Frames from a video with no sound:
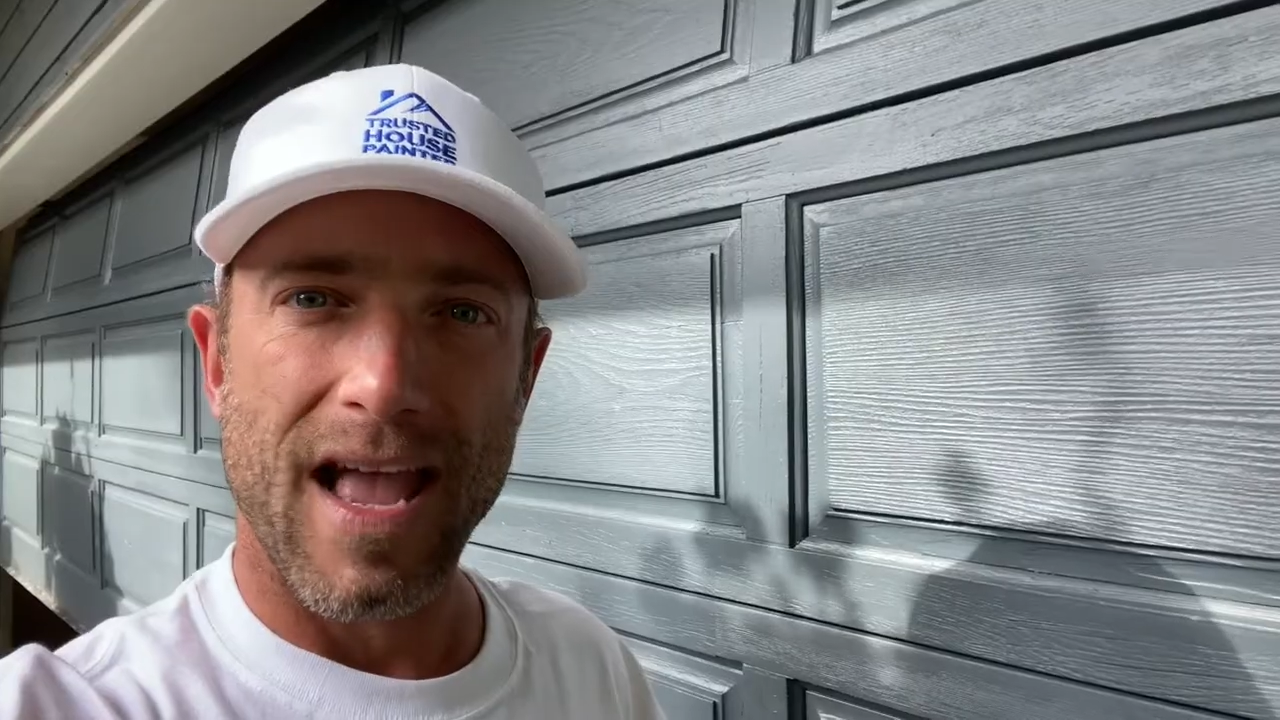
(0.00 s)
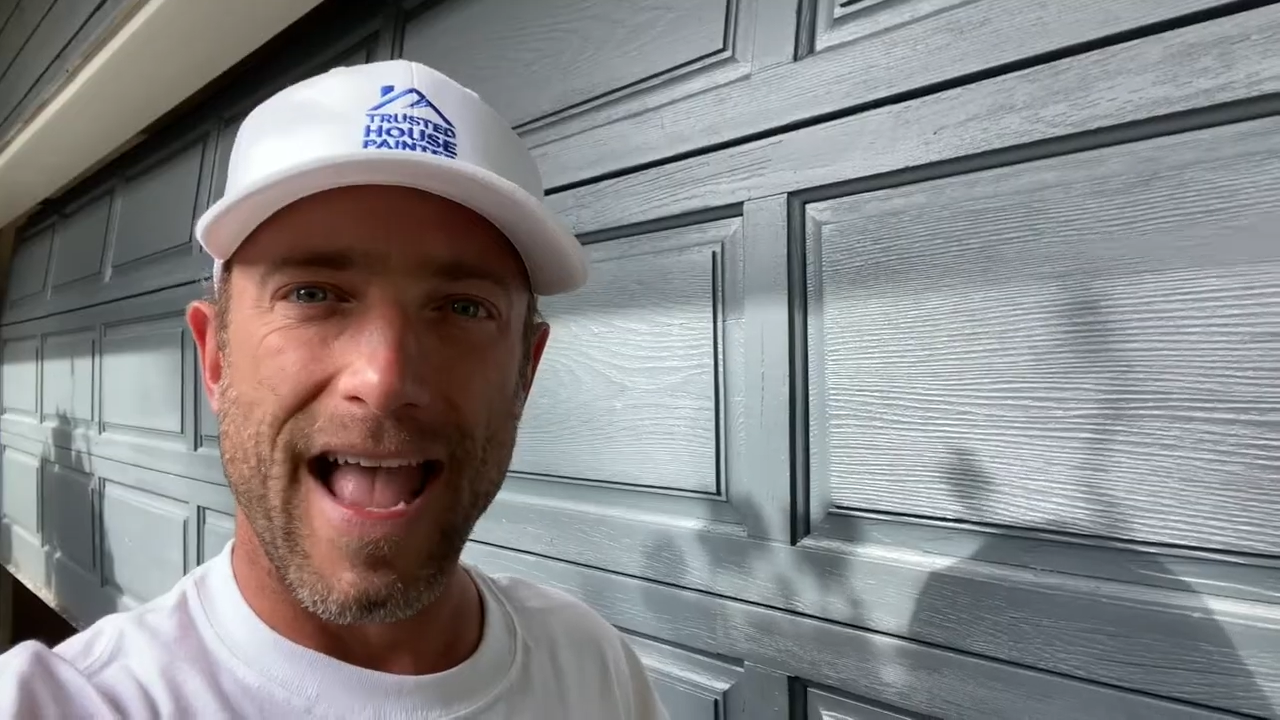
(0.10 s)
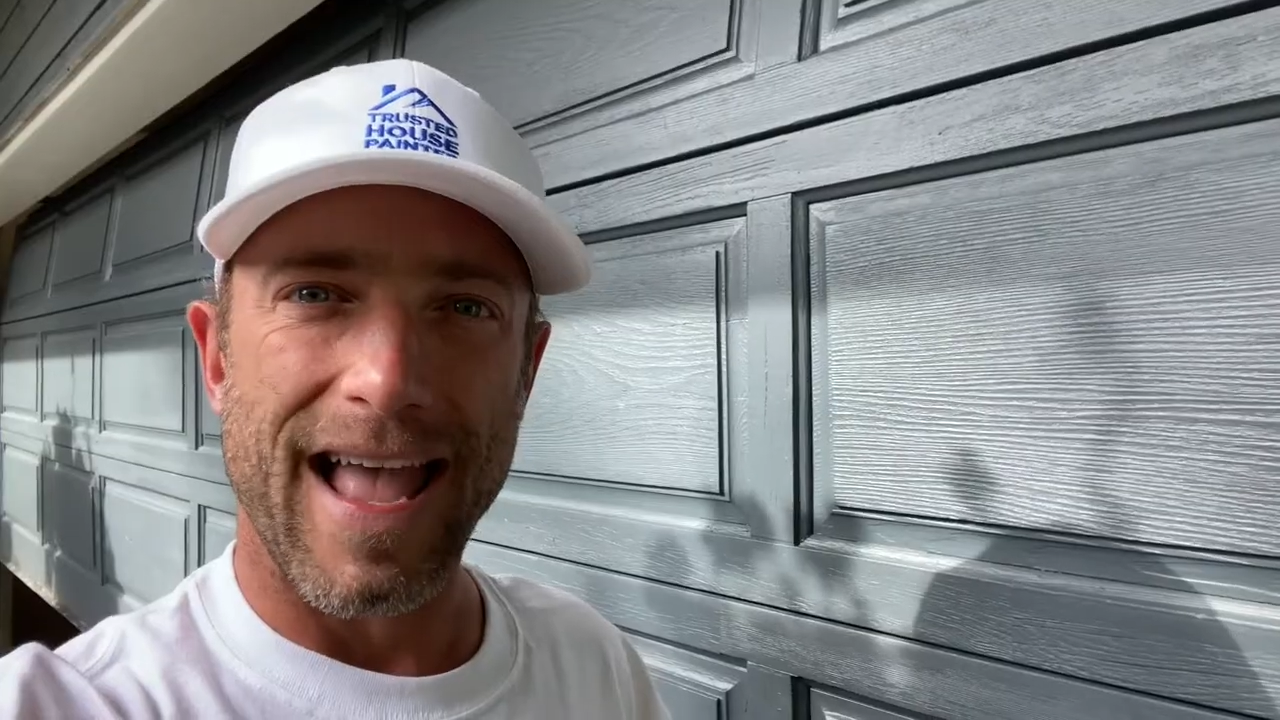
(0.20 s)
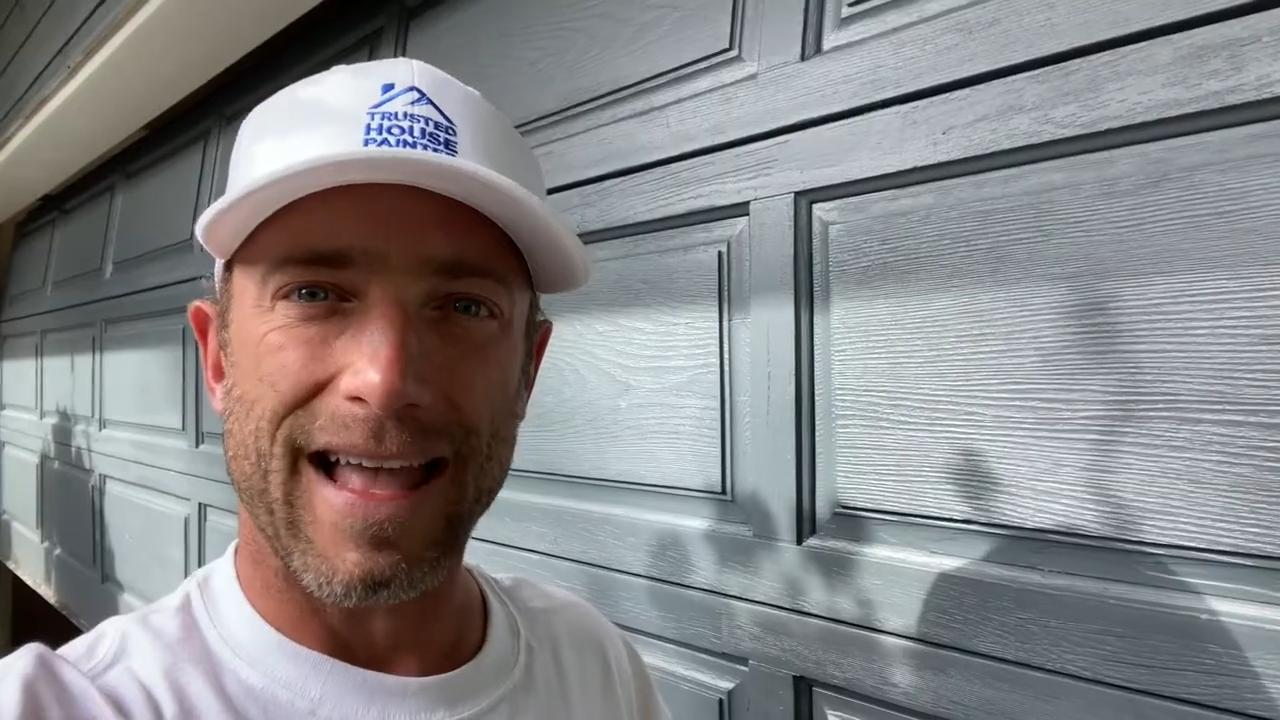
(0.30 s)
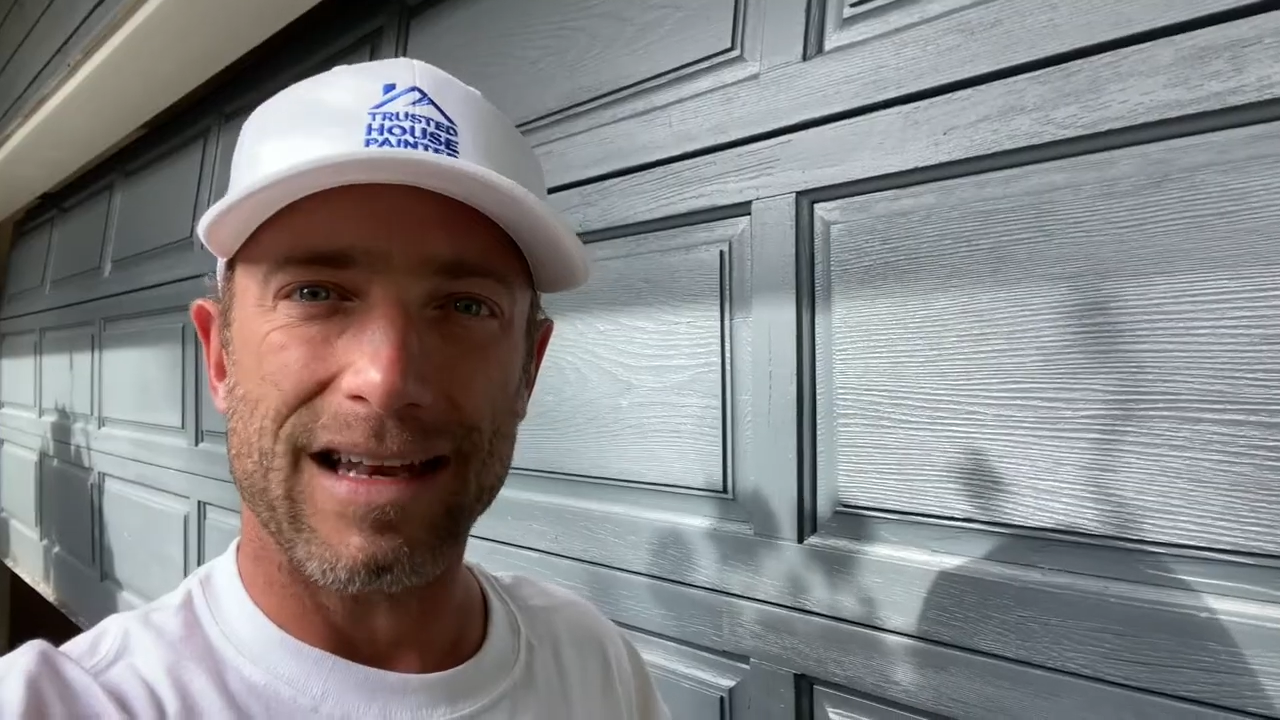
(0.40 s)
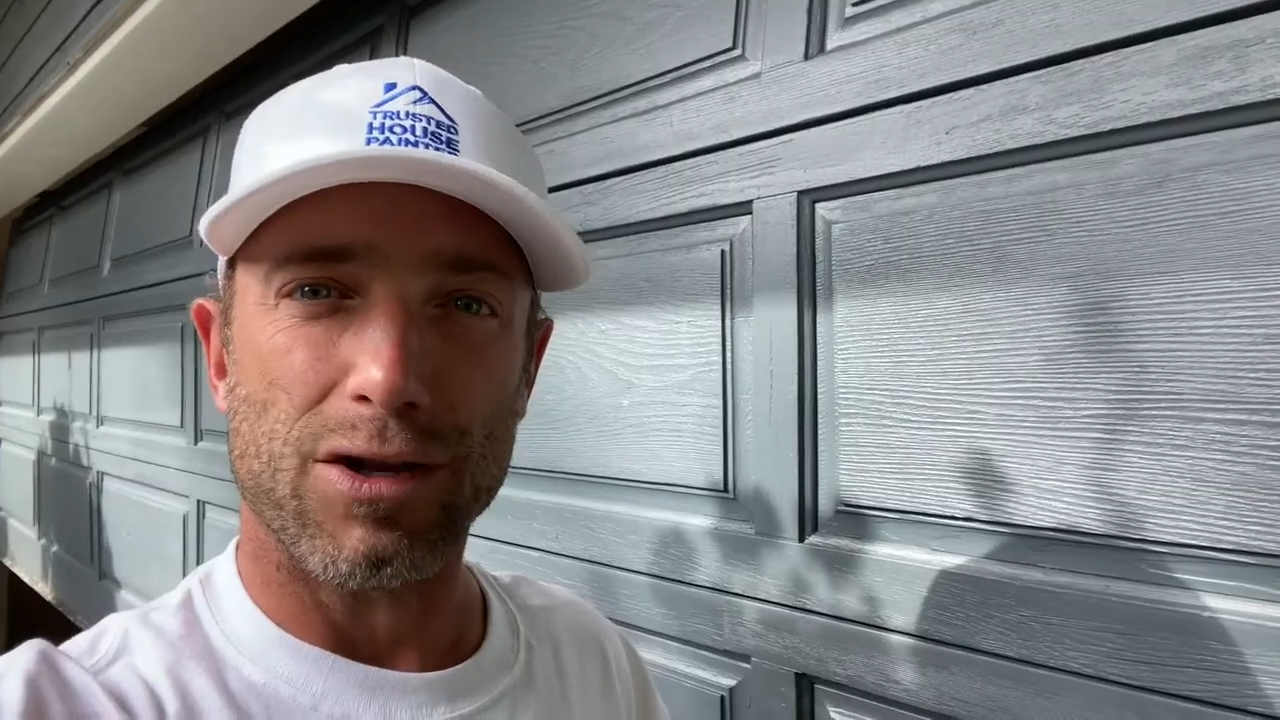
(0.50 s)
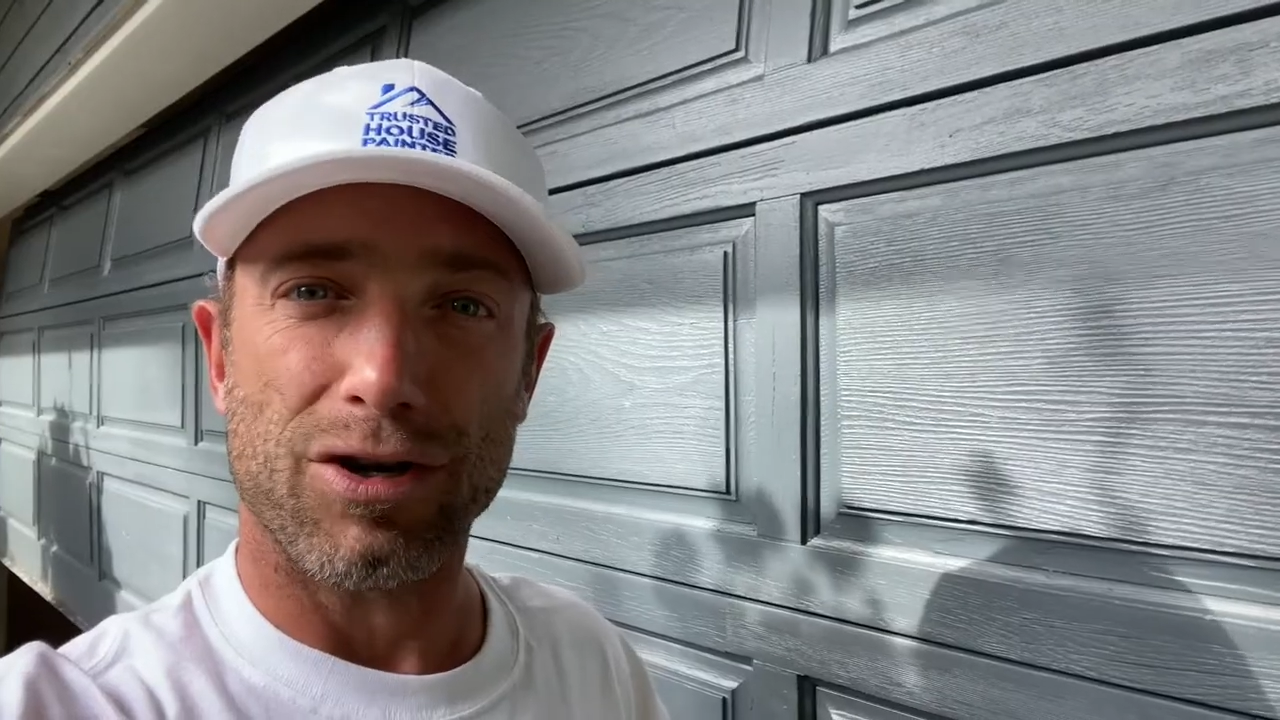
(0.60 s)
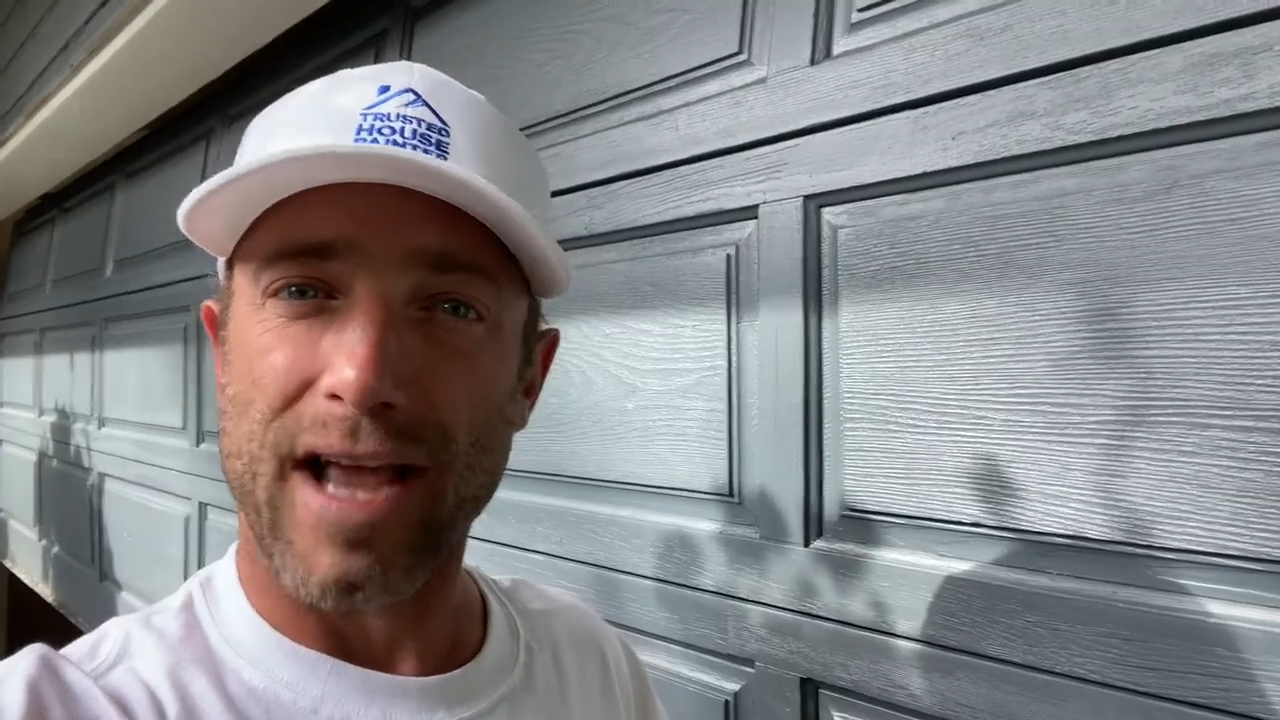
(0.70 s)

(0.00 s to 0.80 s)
and you're